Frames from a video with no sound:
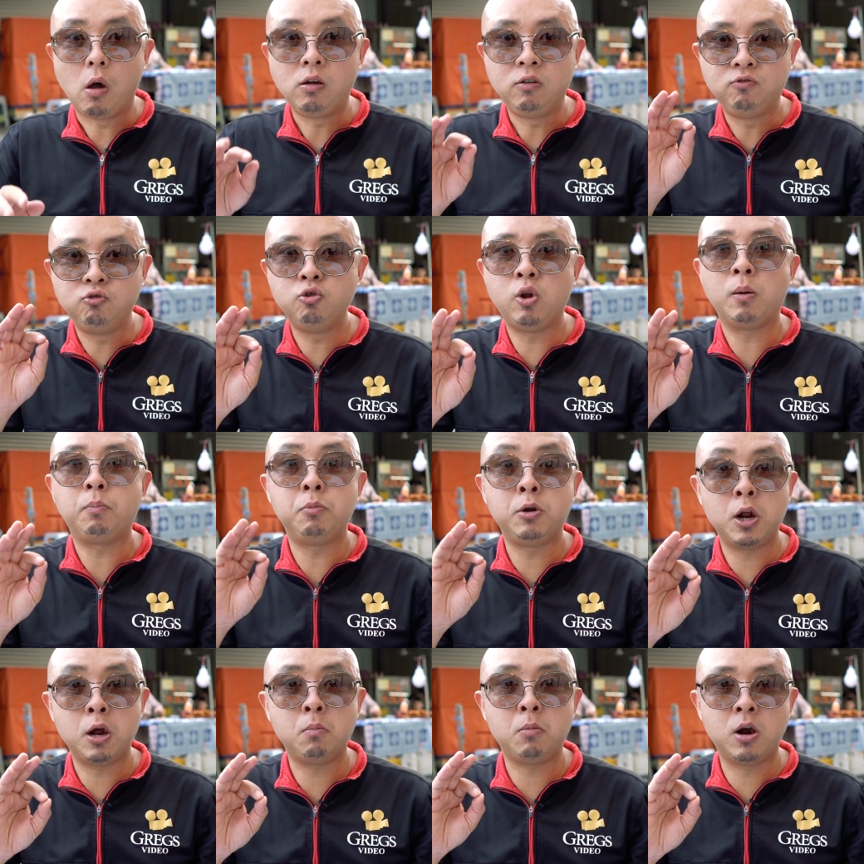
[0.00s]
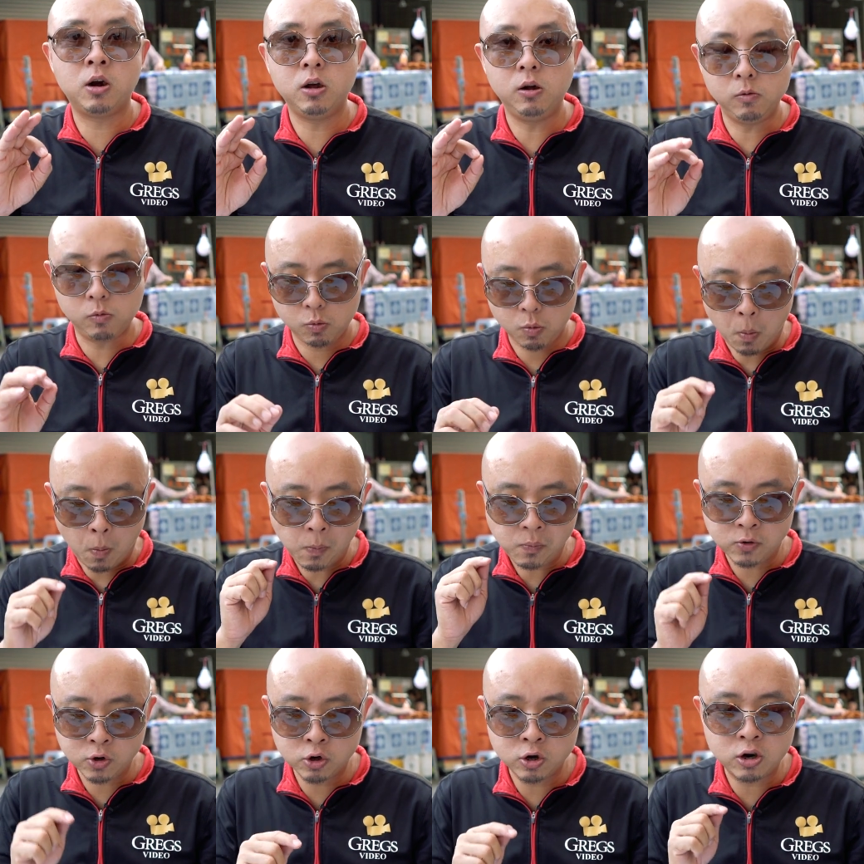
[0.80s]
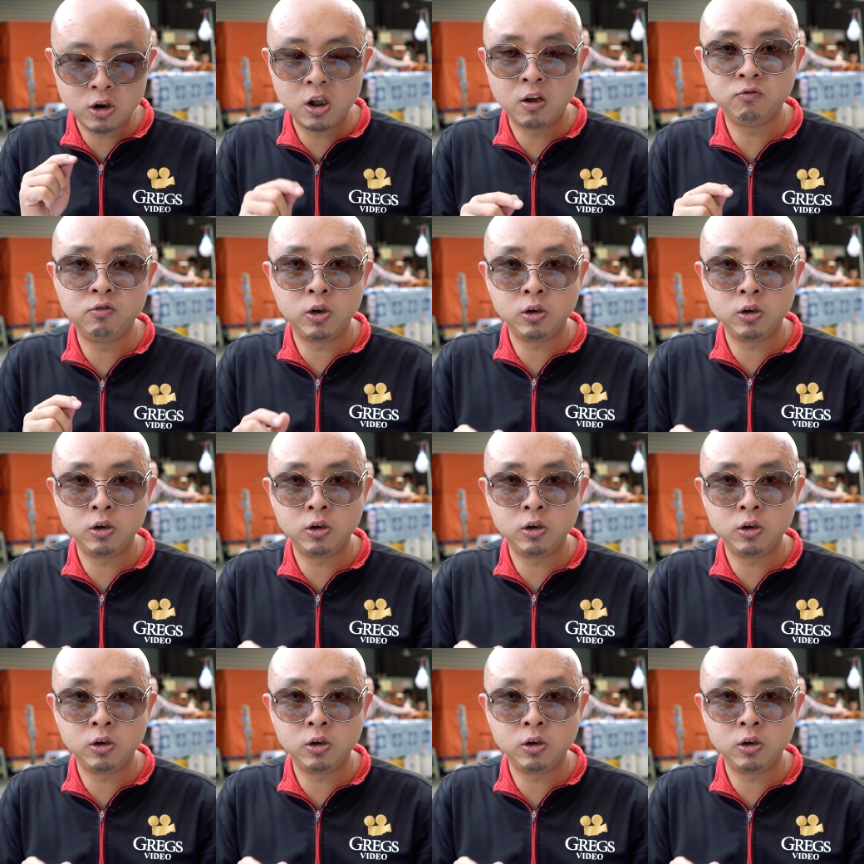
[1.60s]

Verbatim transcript: If you like peanut butter, you're gonna love